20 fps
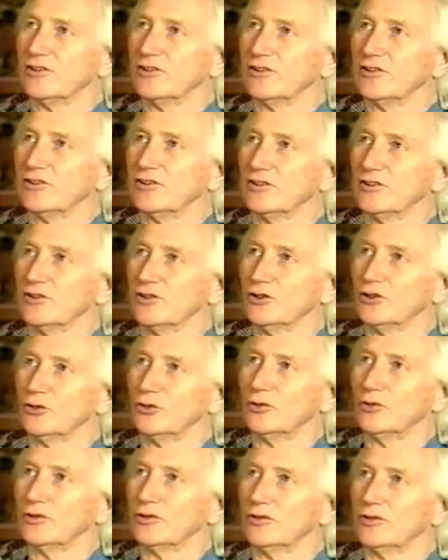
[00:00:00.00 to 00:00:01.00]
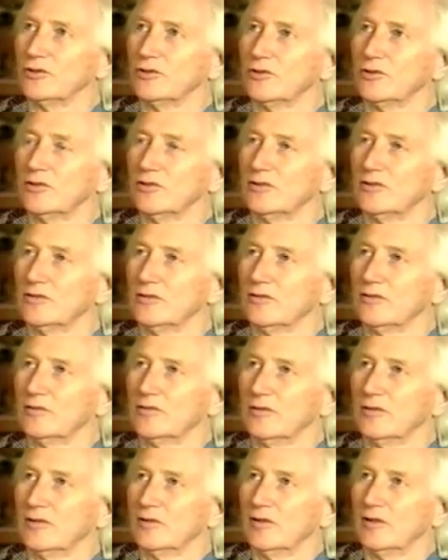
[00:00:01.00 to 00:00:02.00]
reaction to it was
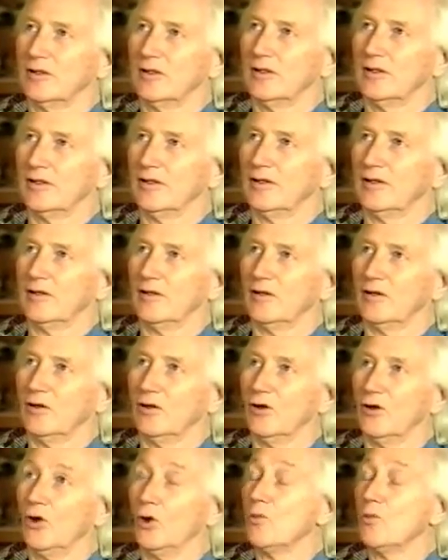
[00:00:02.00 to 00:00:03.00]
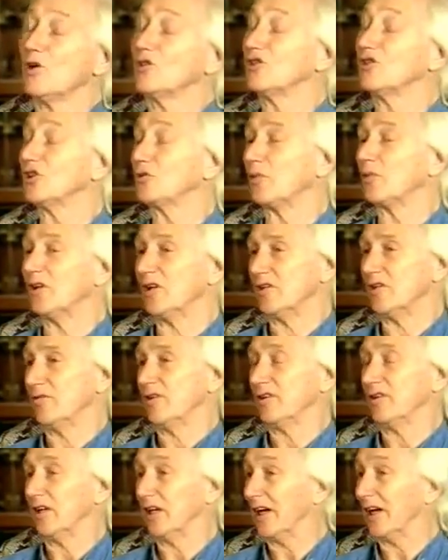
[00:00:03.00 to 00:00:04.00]
almost disbelief. I
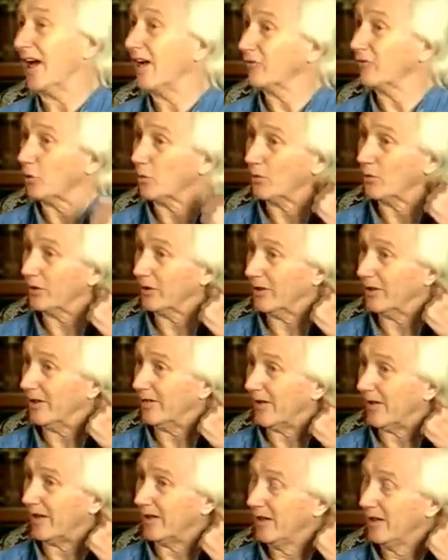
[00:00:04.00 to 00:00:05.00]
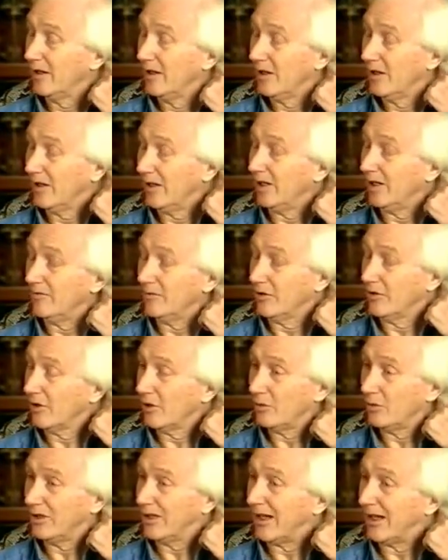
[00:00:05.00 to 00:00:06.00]
think I have to put it like that. Even though
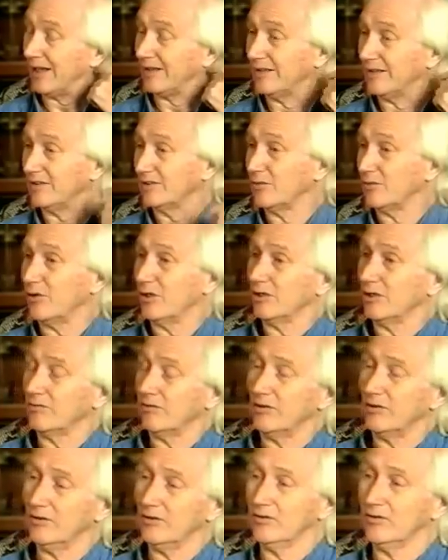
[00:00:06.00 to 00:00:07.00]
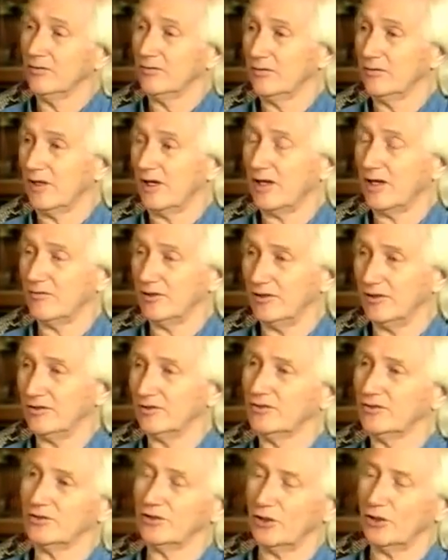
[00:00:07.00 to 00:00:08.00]
we'd had this wonderful
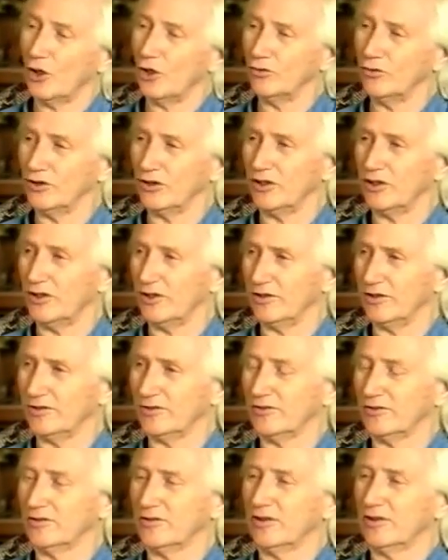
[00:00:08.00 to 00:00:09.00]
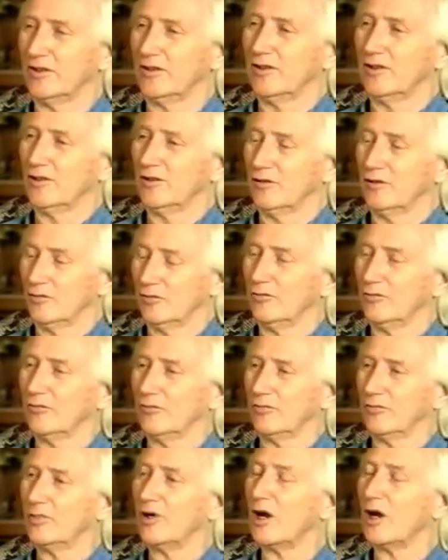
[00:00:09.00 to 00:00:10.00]
evidence over the years,
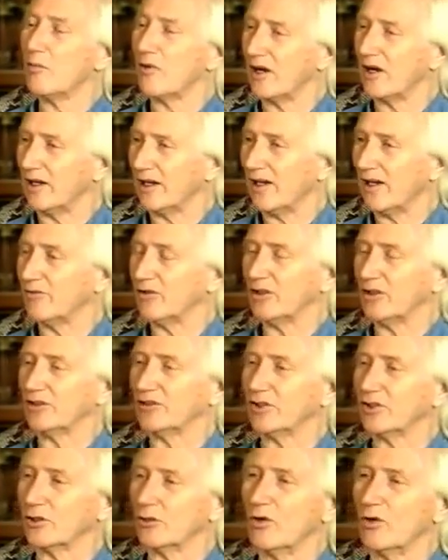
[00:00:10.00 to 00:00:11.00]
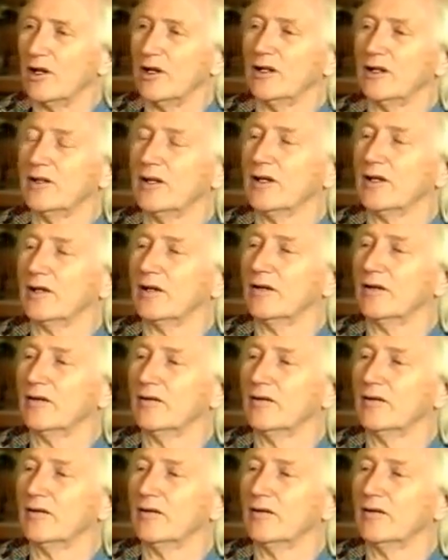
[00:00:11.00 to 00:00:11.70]
primarily evidence that Gwen had taken.